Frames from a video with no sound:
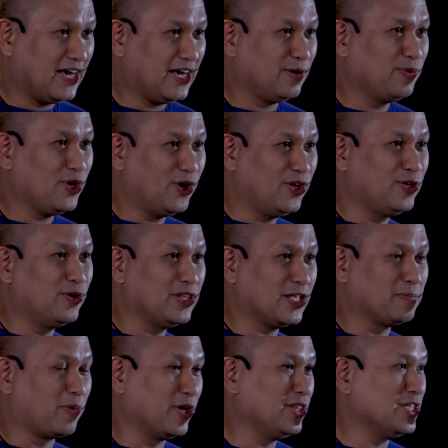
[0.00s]
We all know
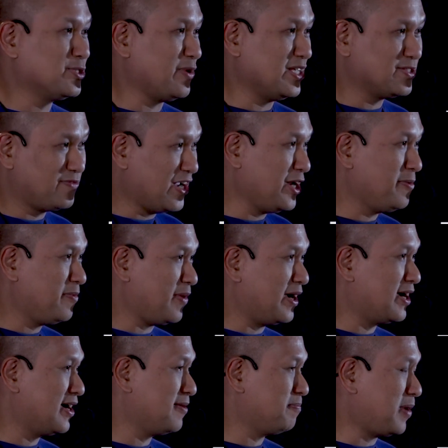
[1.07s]
that Born This Way is very
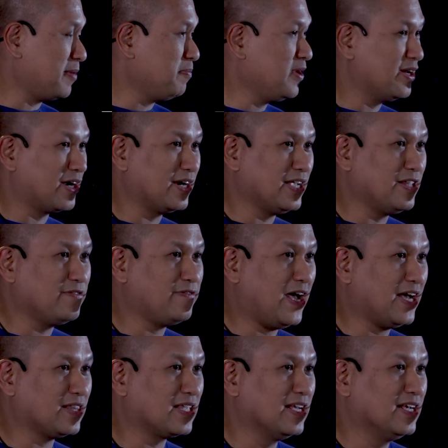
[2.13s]
popular. In
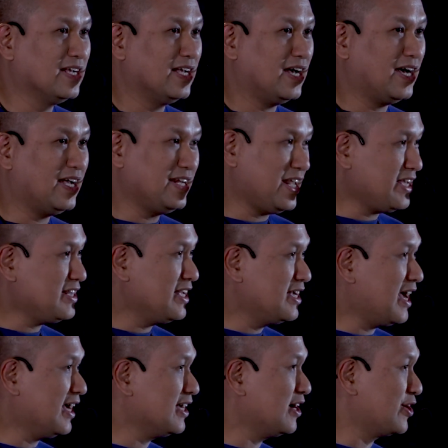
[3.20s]
fact, Lady
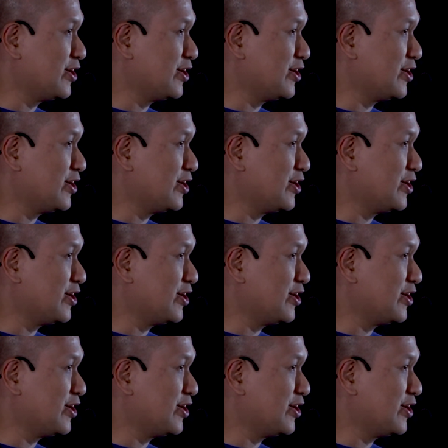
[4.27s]
Gaga